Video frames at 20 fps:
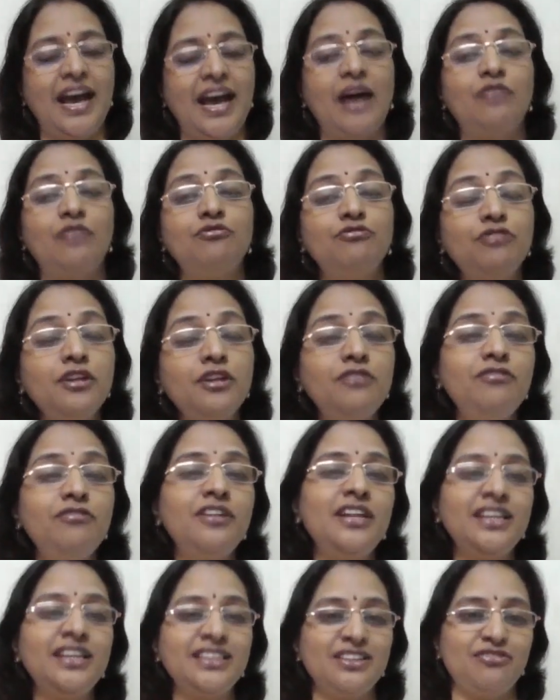I'm
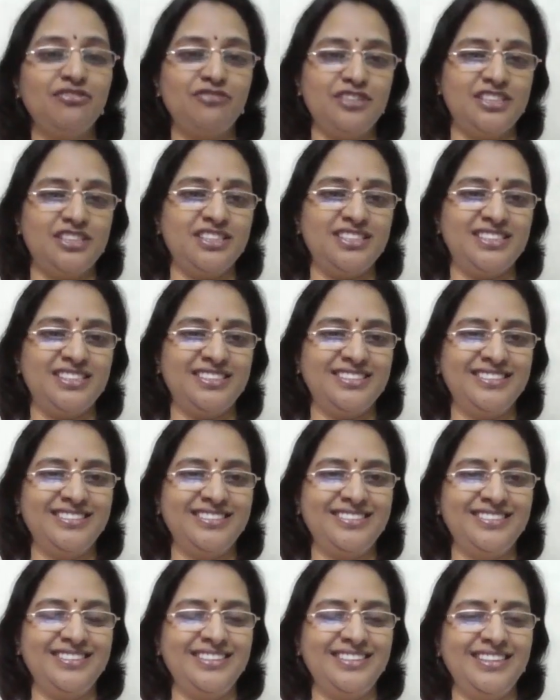fulfilling the wish.
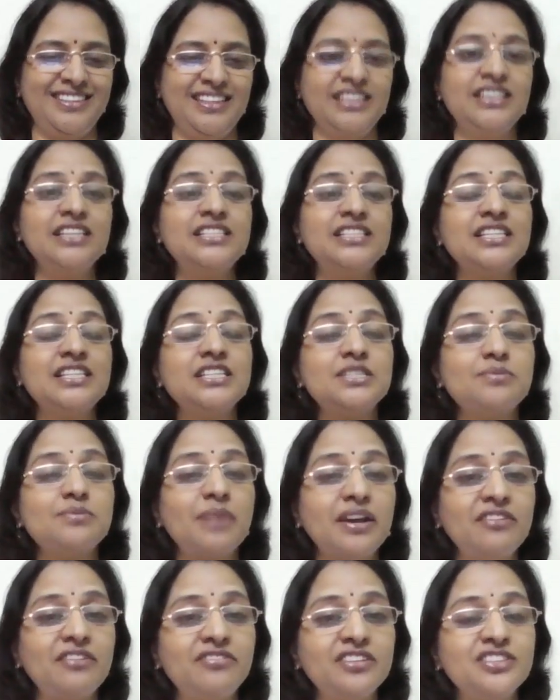This is
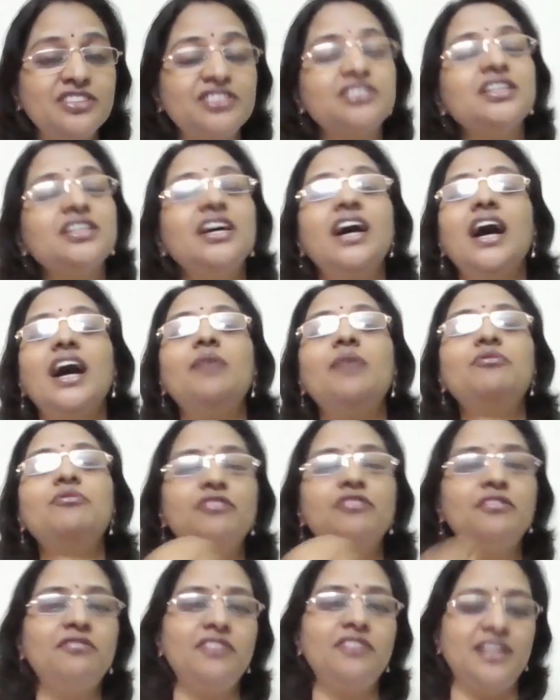my wish. I'm
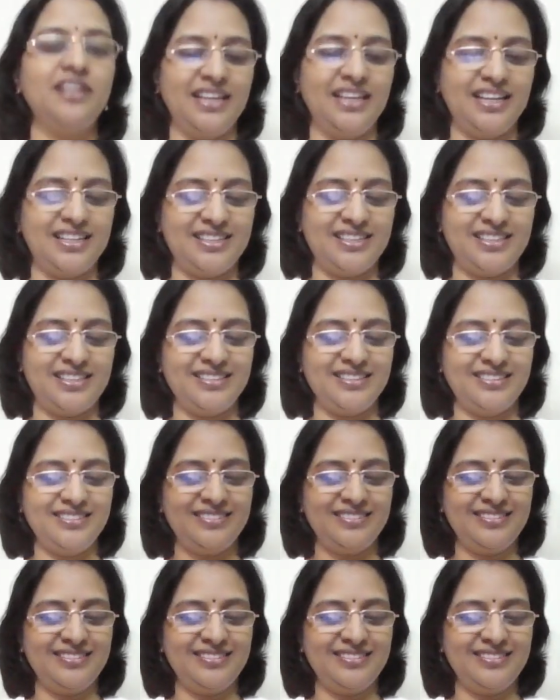fulfilling it.